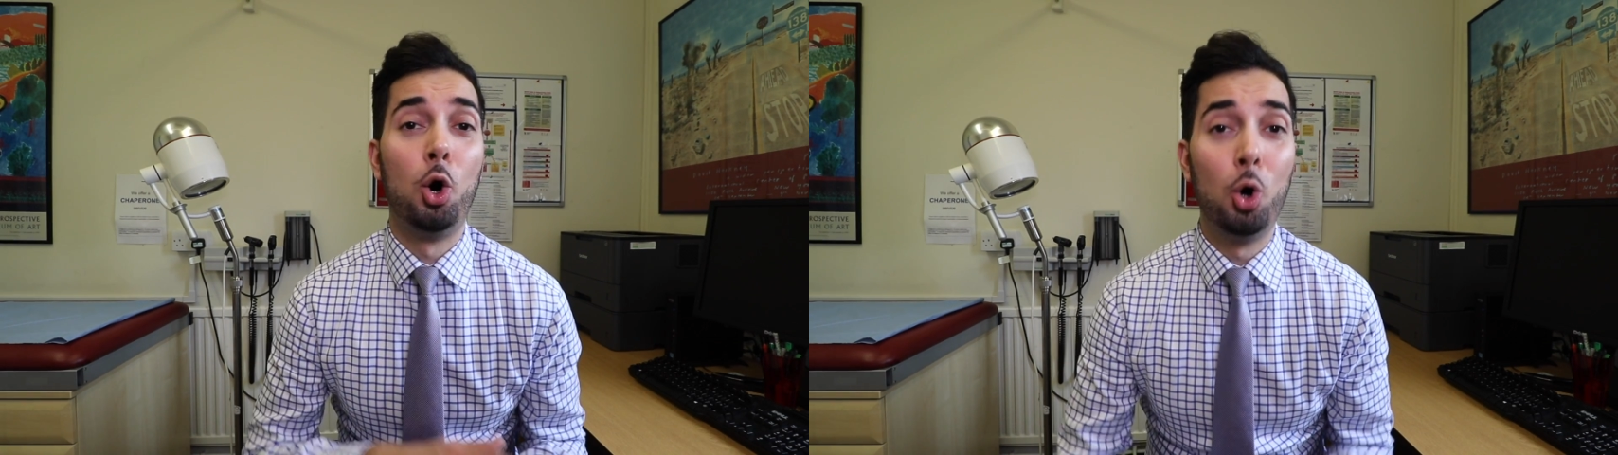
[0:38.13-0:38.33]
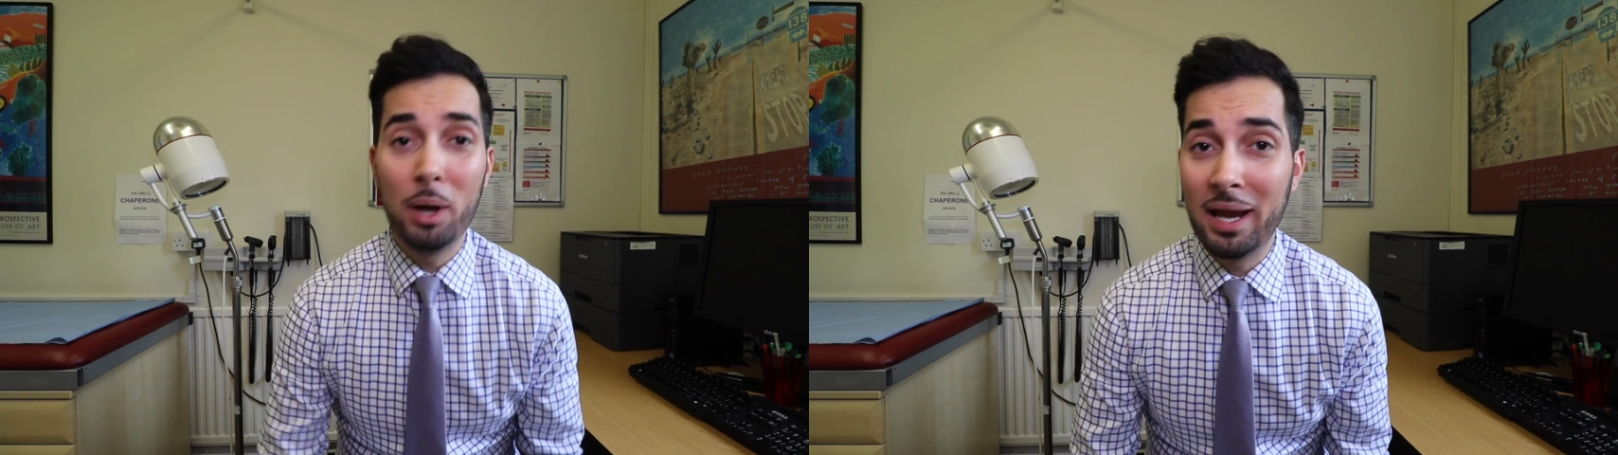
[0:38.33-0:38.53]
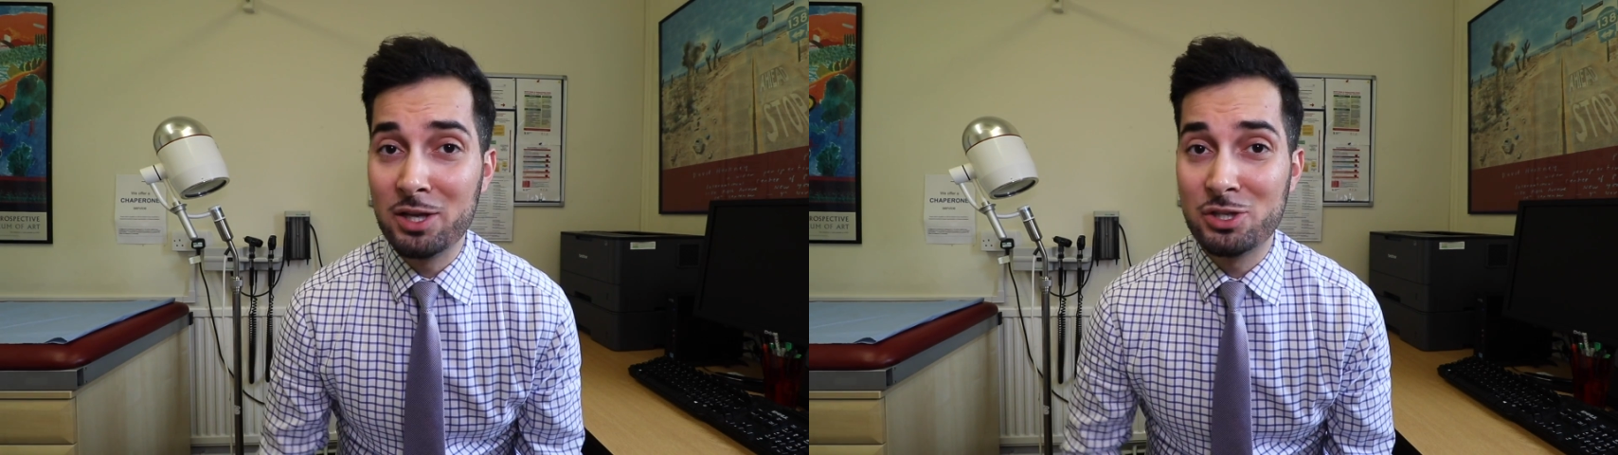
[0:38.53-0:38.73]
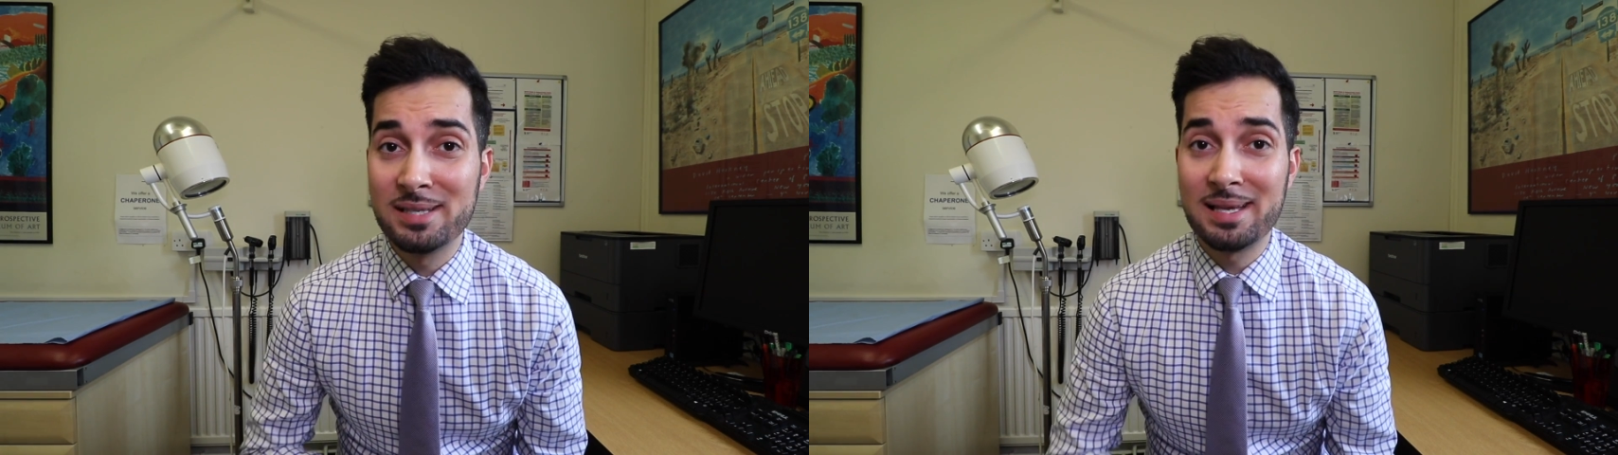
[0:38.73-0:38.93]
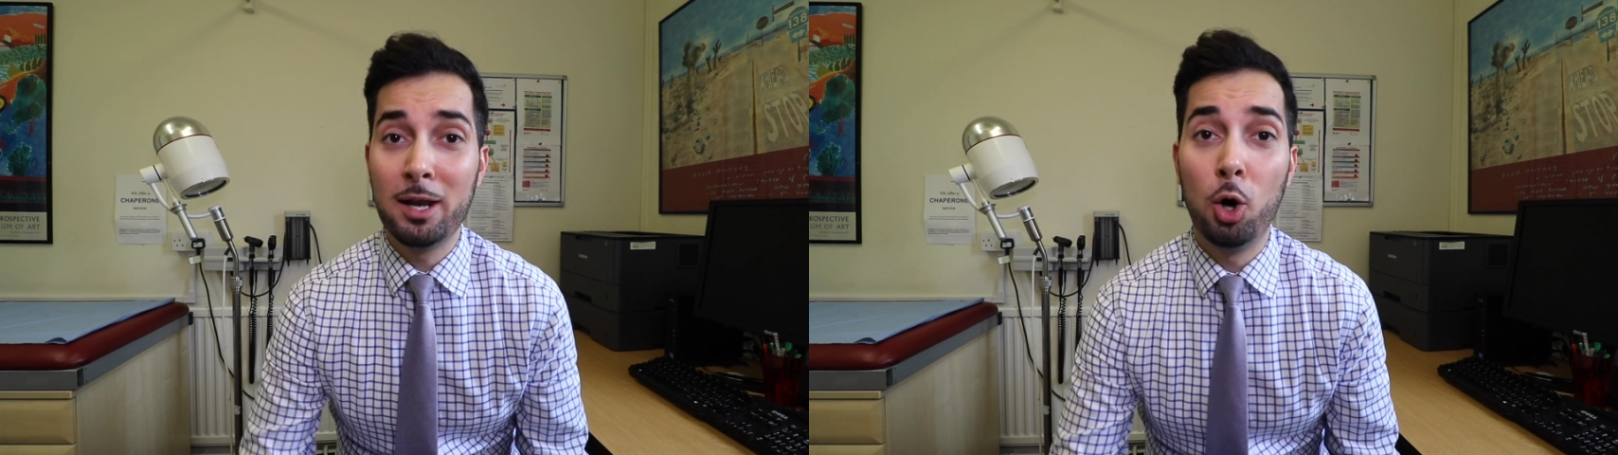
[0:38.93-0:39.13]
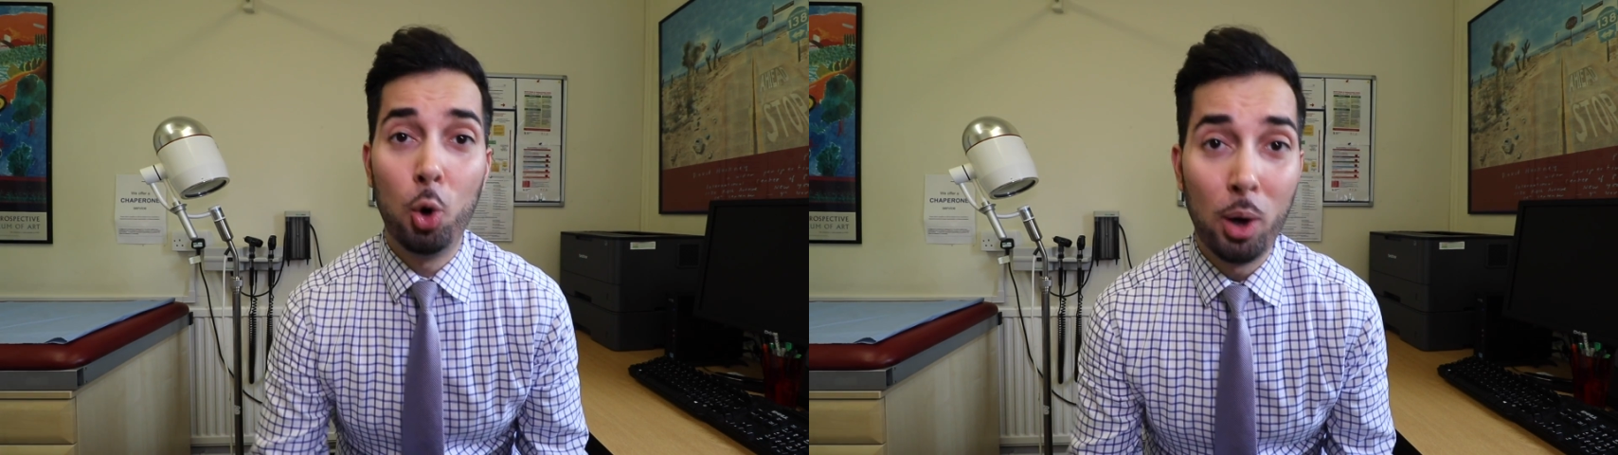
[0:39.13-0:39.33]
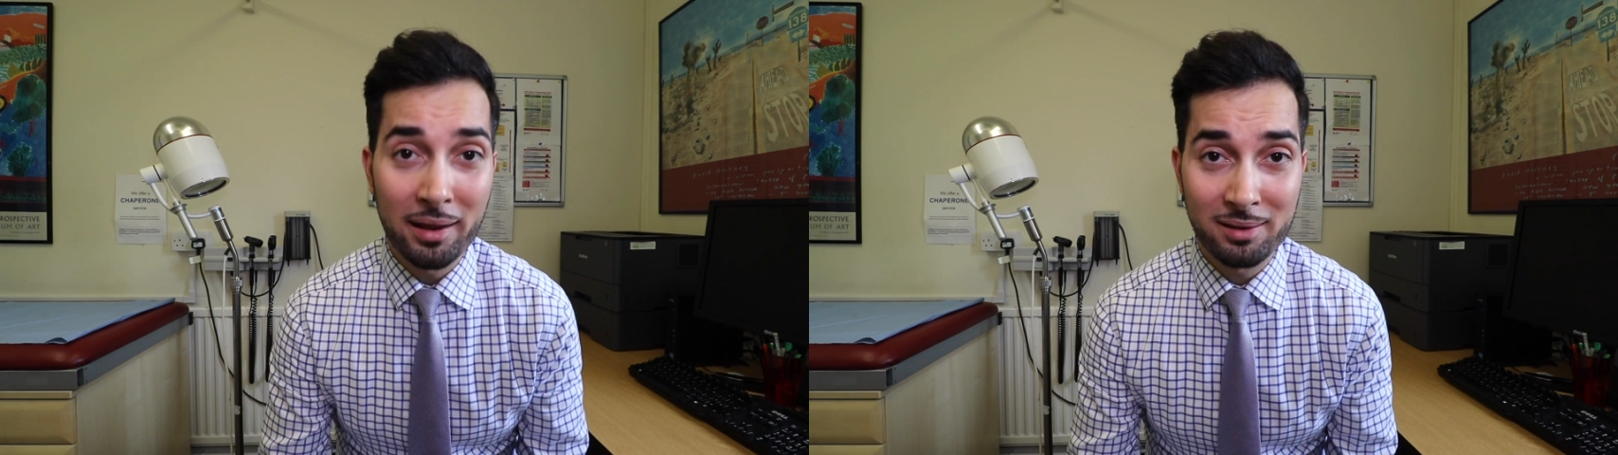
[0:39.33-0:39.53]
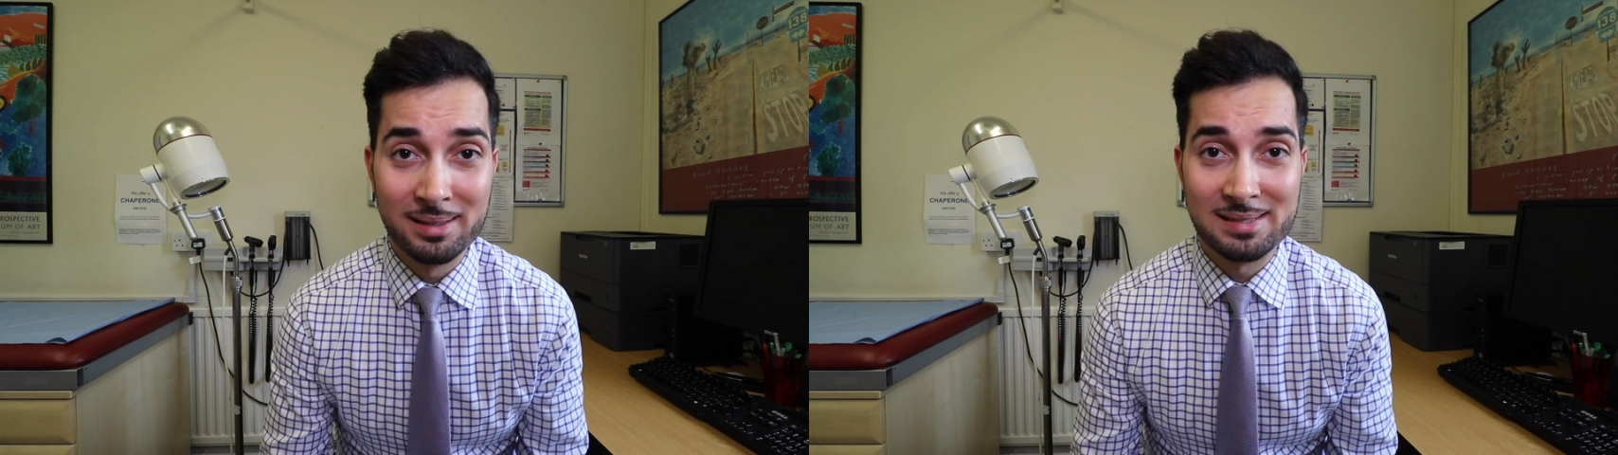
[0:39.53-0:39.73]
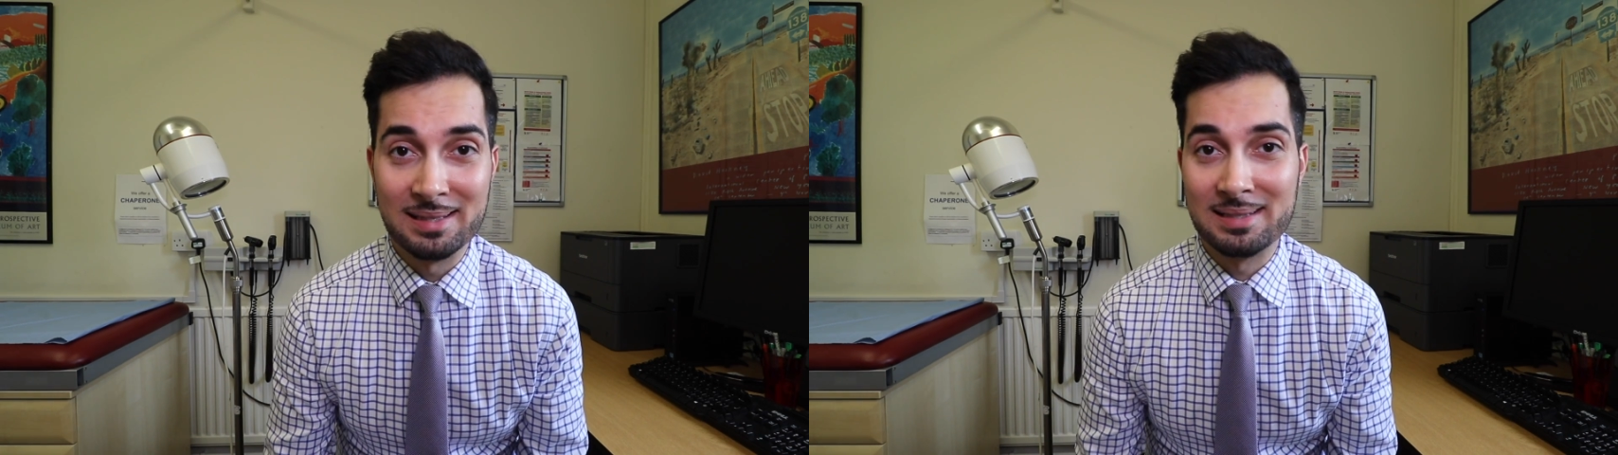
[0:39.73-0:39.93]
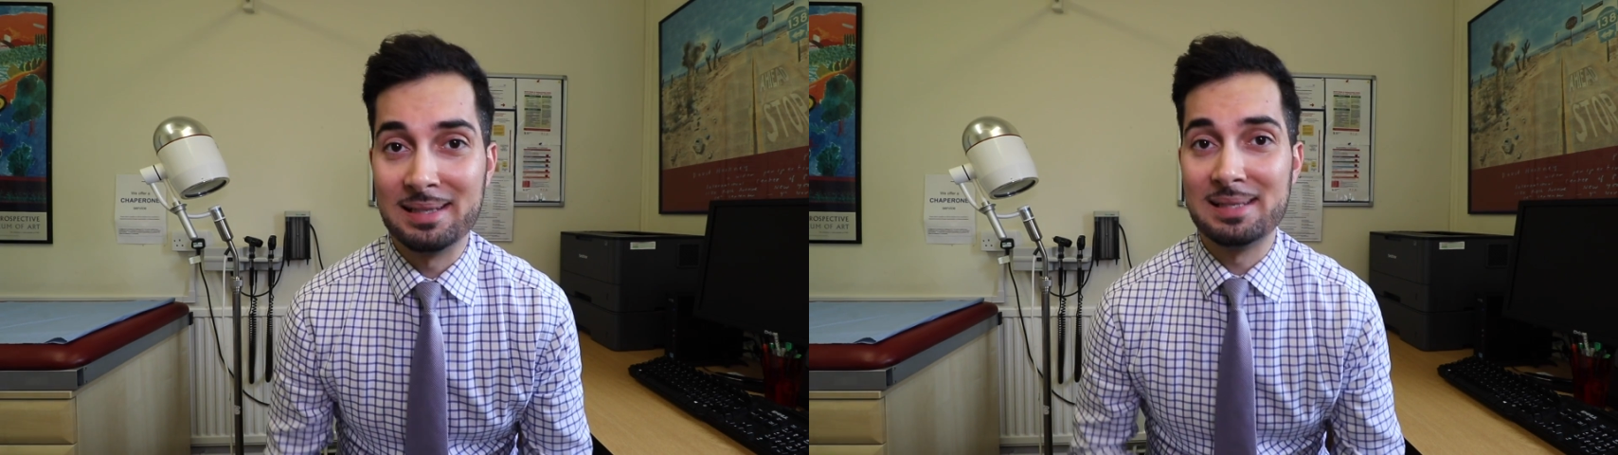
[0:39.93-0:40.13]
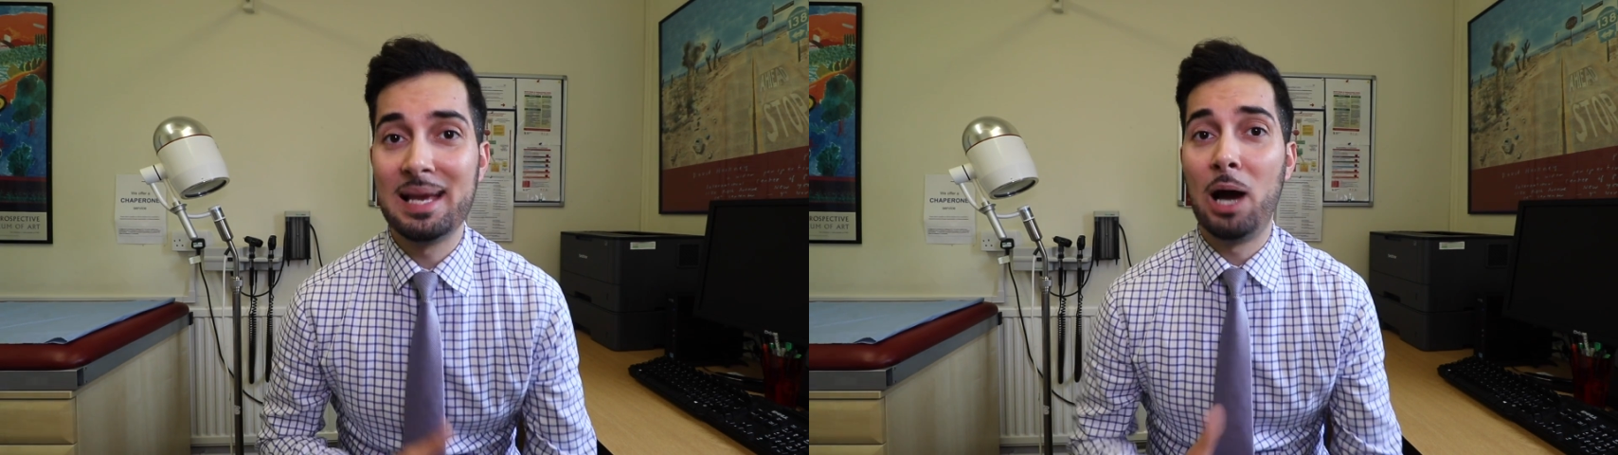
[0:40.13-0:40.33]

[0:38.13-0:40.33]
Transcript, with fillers: all ages and all ethnicities.